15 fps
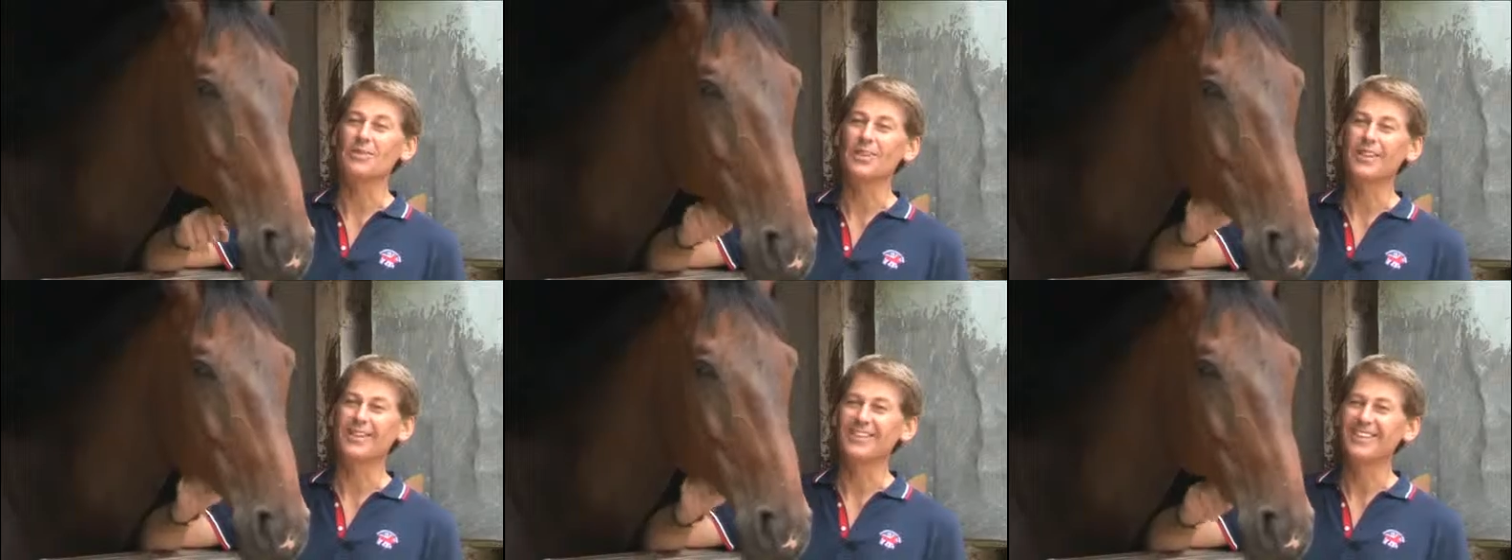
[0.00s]

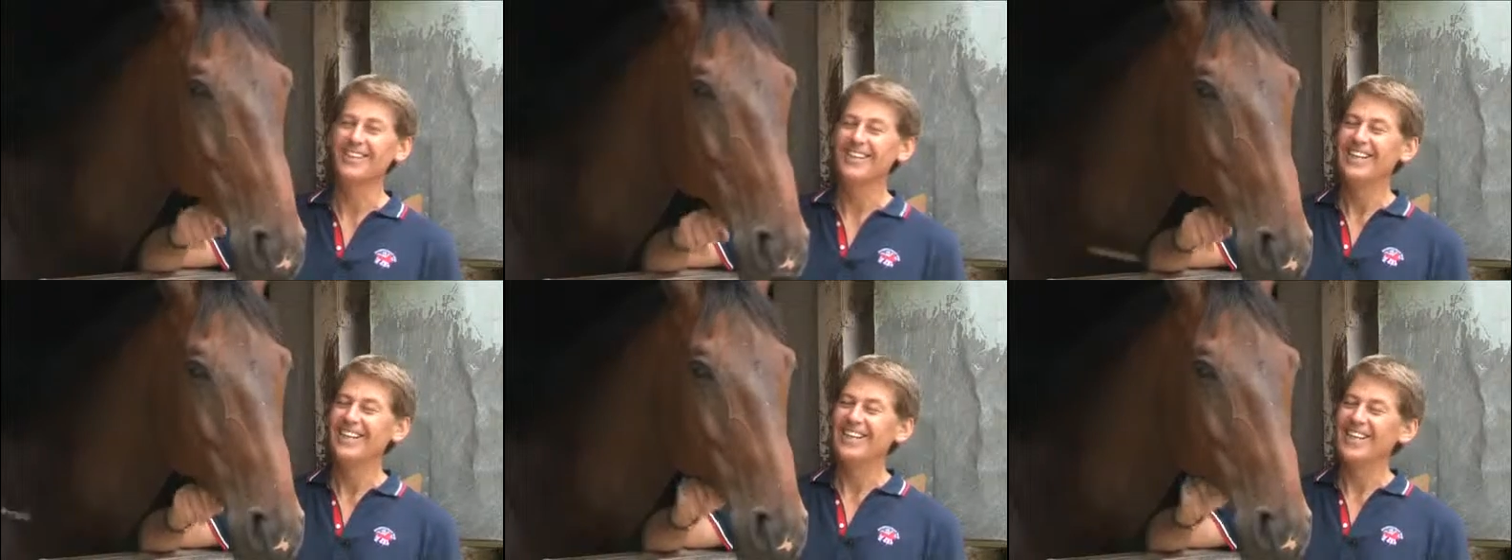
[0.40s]
So
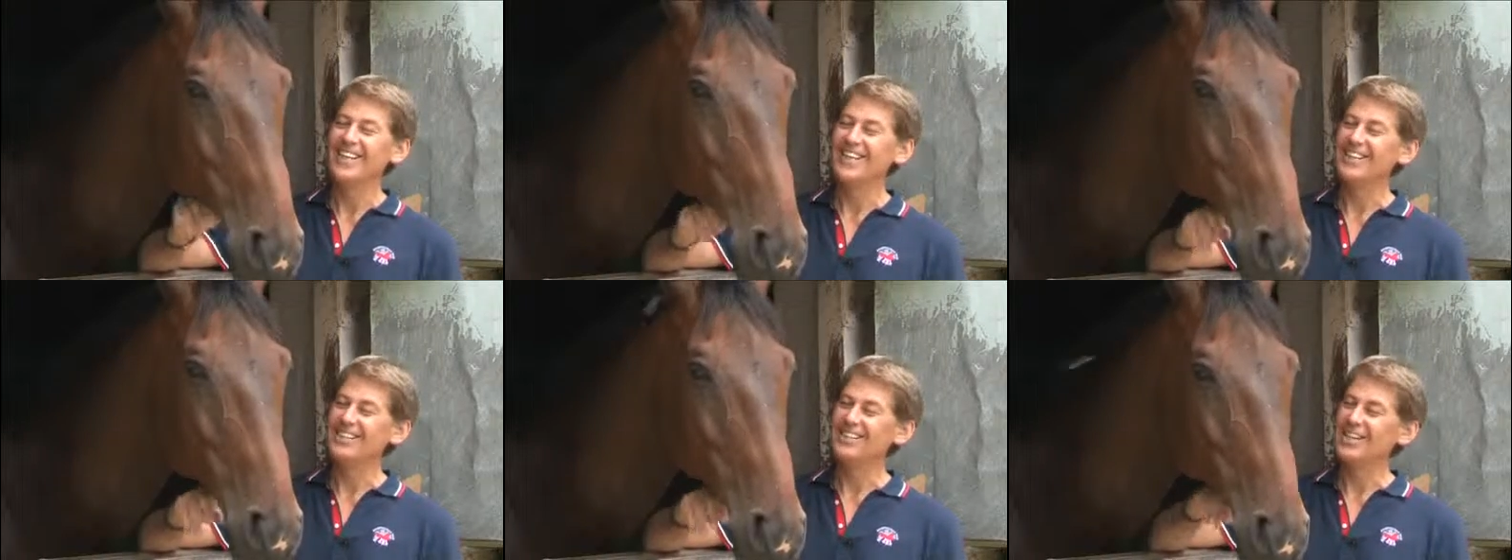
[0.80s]

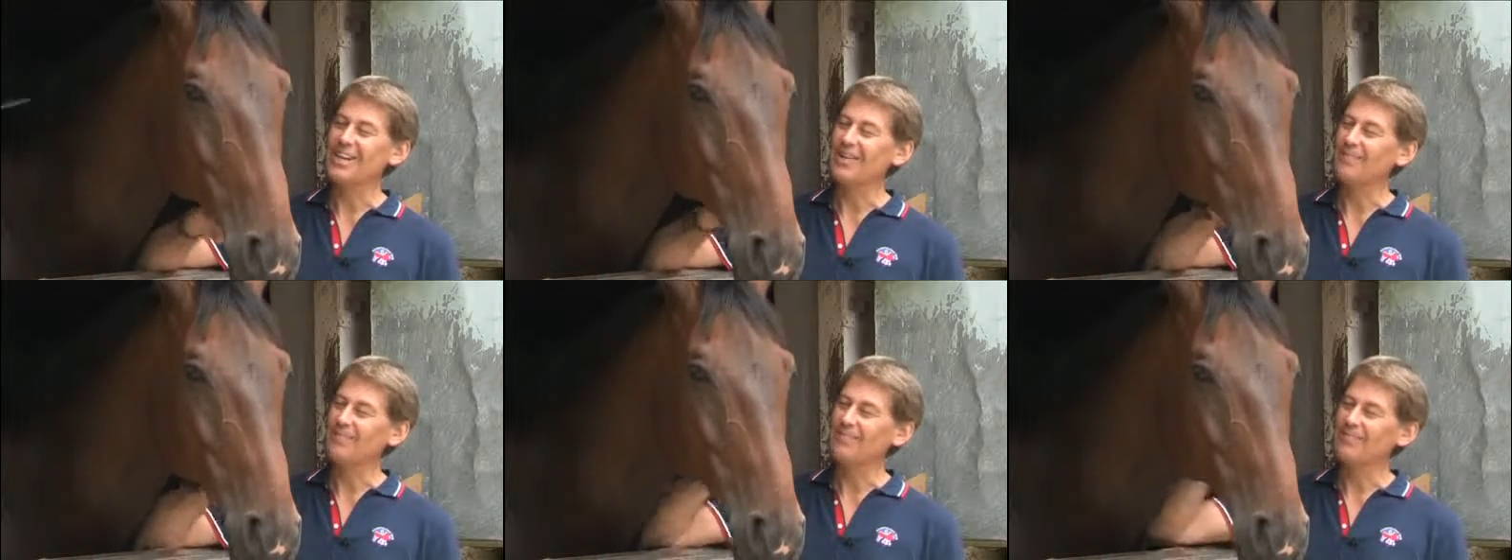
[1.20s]
he's
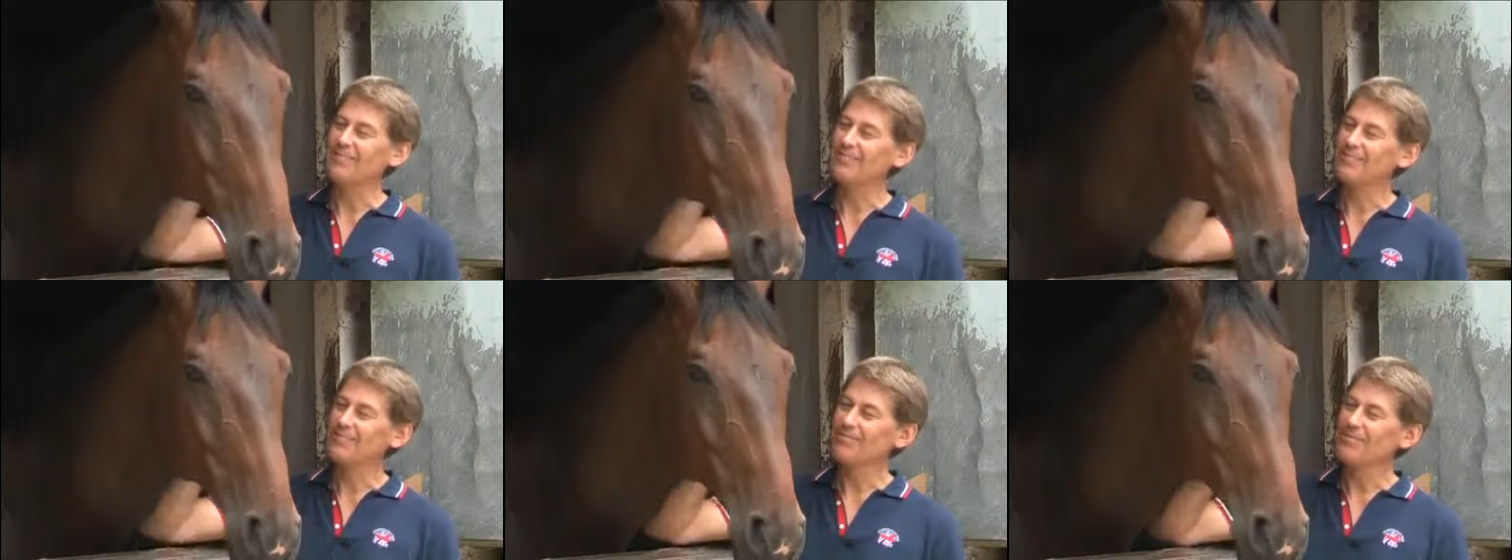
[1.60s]

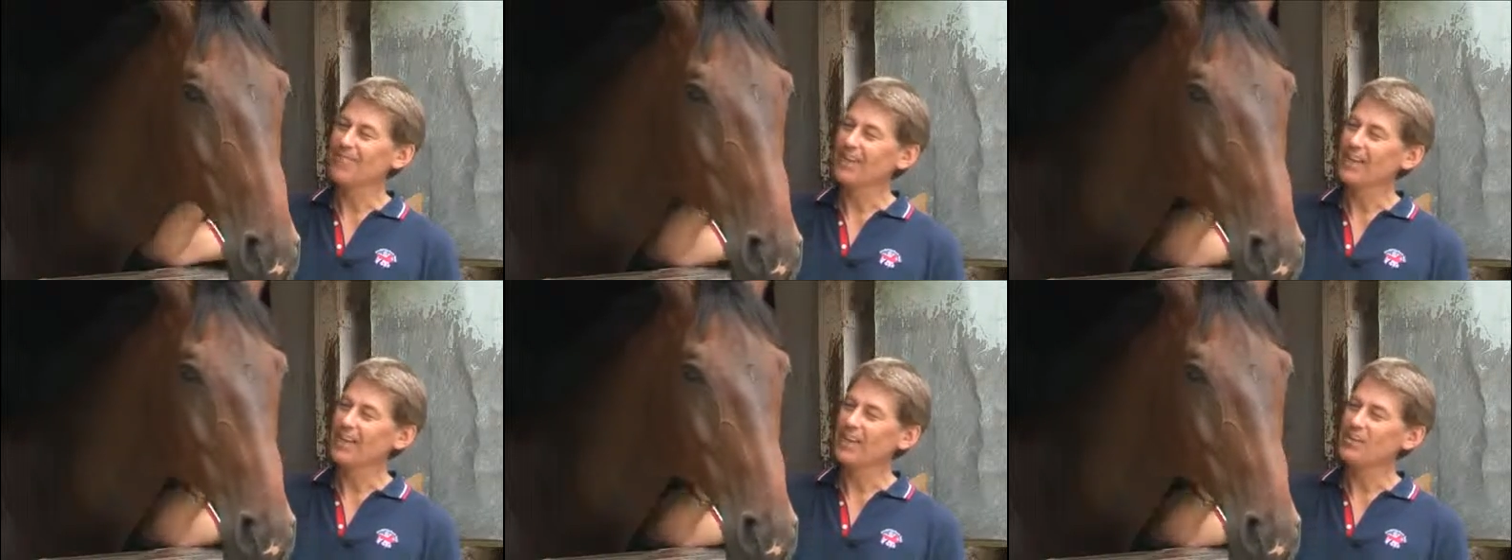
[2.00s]

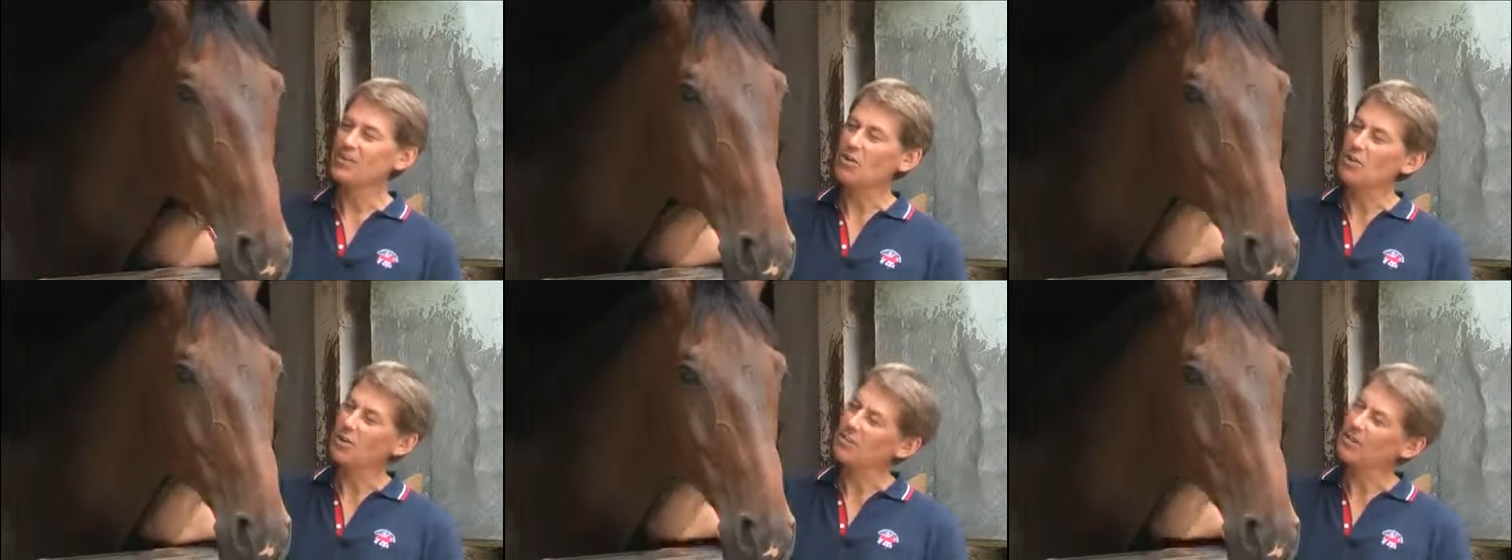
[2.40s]

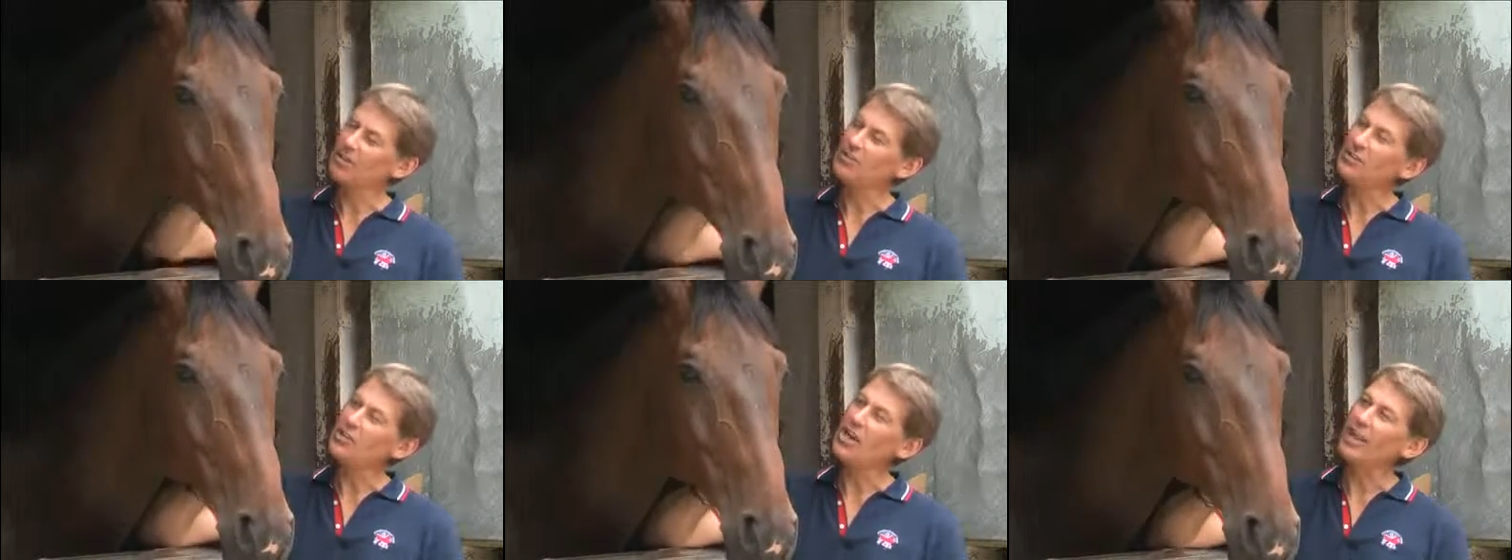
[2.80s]
got a bit
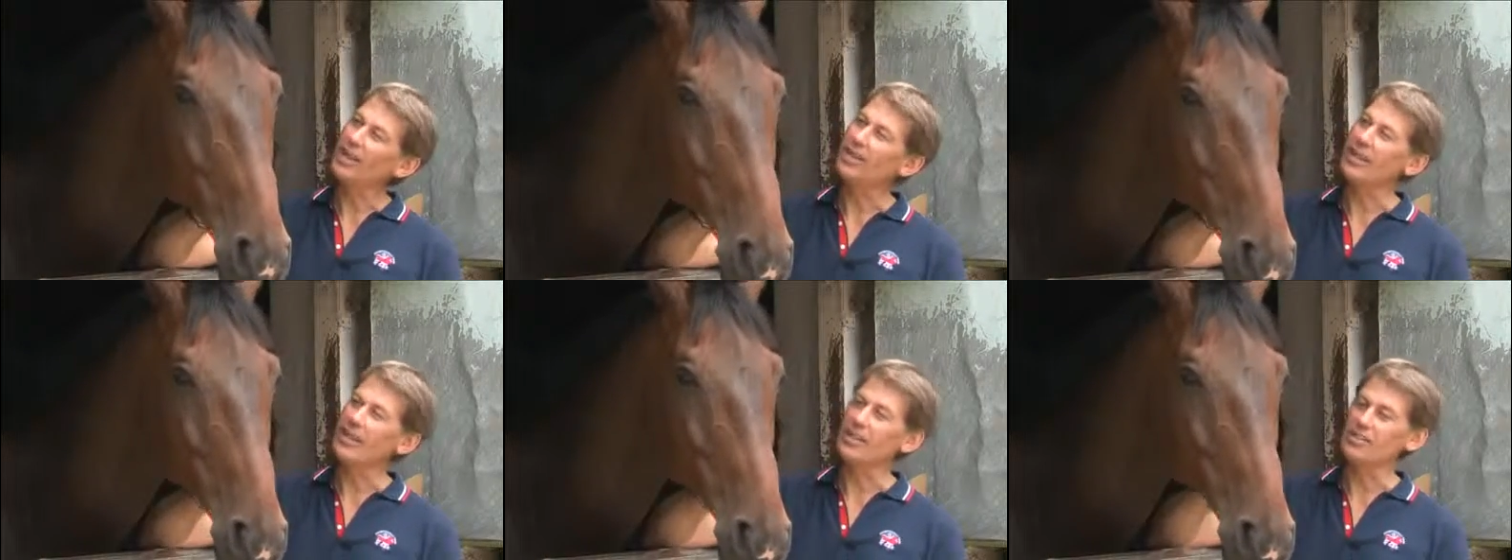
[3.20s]
of a
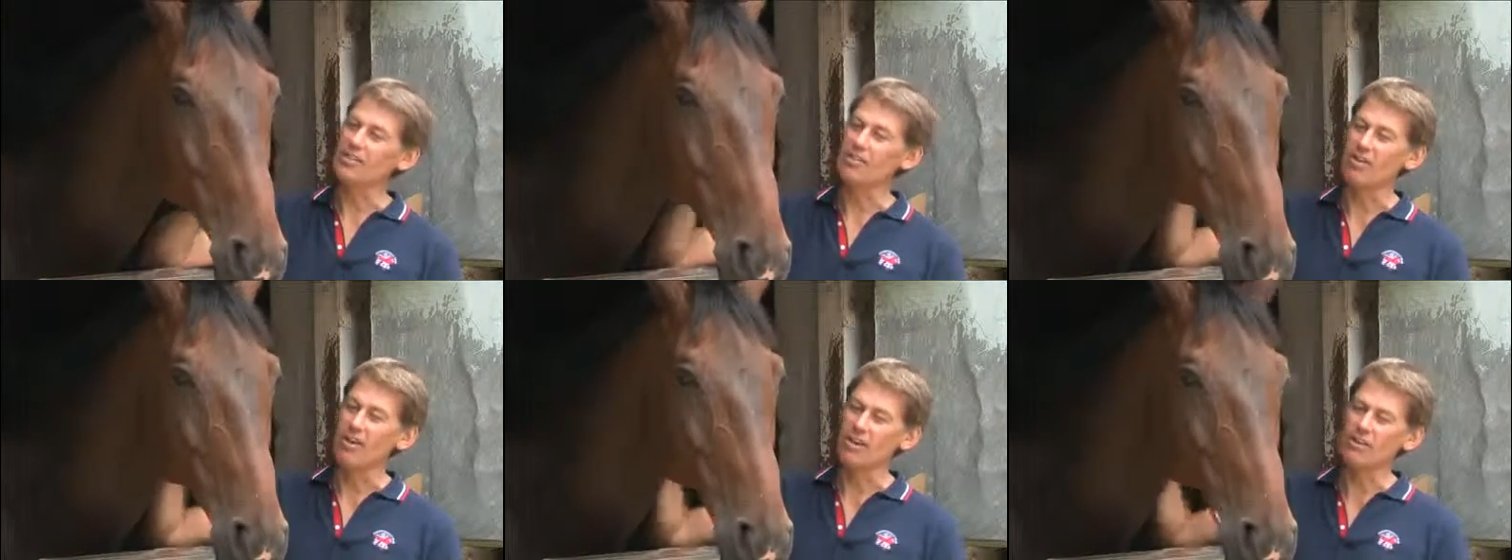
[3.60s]
checkered history.